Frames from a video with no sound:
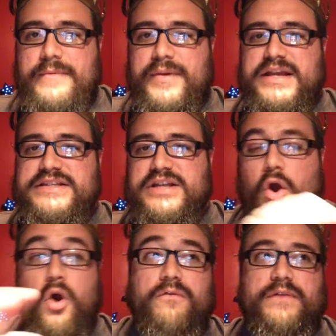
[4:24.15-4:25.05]
because they're
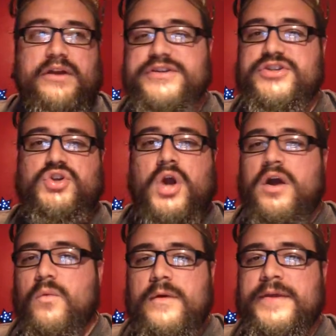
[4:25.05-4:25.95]
all very
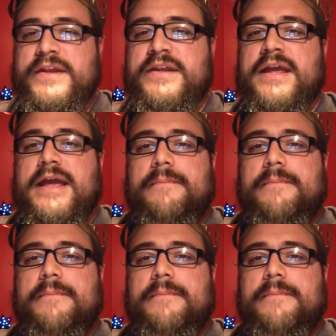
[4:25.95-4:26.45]
strong women,